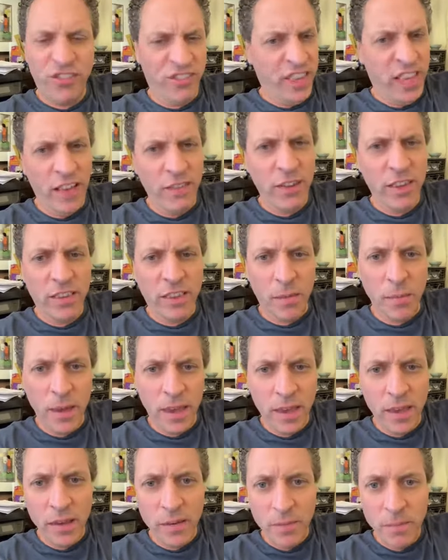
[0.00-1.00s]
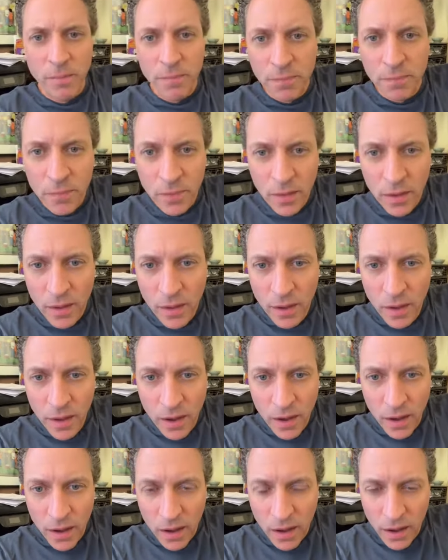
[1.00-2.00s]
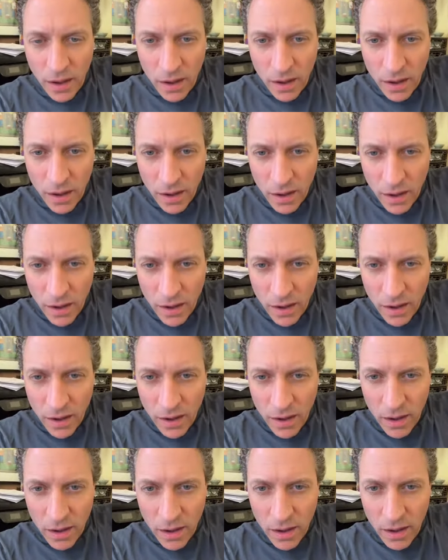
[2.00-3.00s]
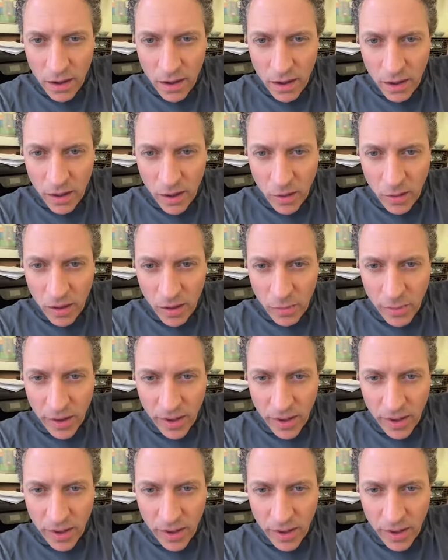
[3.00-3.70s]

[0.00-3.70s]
Just give it to me. LOL